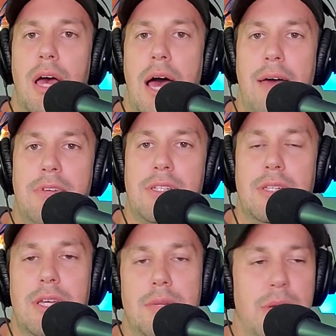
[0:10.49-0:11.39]

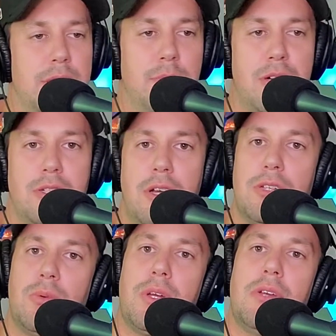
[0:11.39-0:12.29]
Obviously, in mixed martial
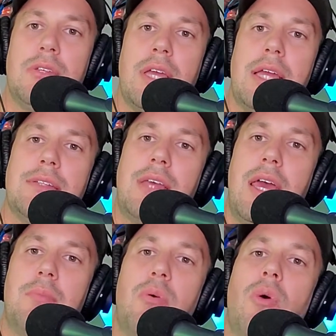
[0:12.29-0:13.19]
arts, we're using a
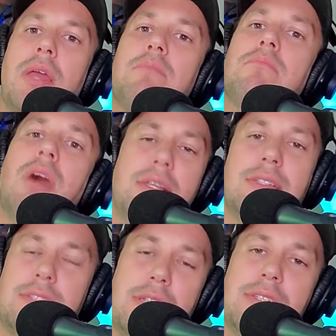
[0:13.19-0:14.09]
10-point
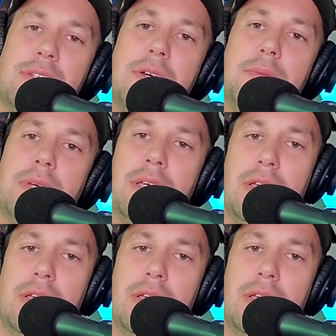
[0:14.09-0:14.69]
must system,